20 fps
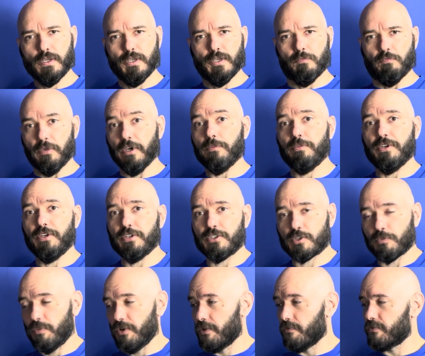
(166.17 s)
Maybe he's a
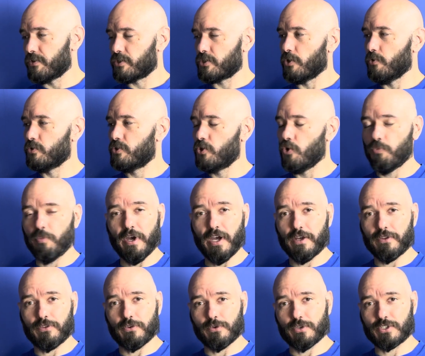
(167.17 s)
bit of a
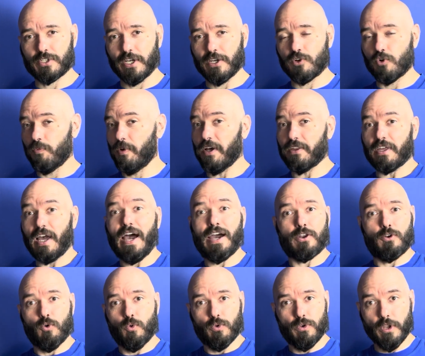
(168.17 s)
sociopath or a psychopath. I
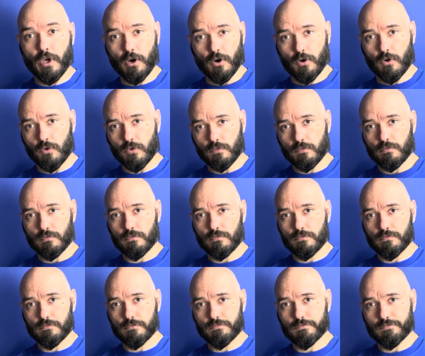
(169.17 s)
don't know.
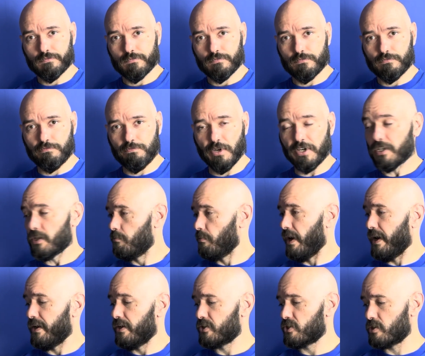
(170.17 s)
But in
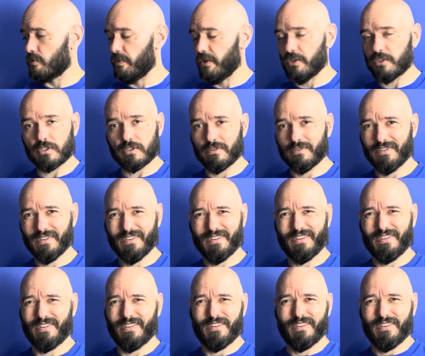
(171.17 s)
my estimation,
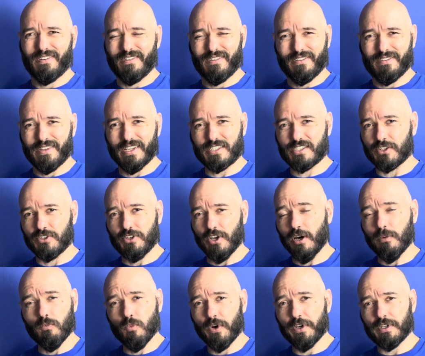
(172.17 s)
that's a
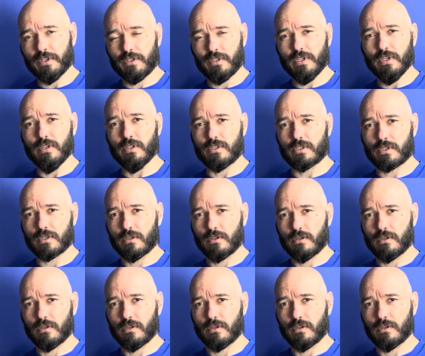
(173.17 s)
dumb way to teach.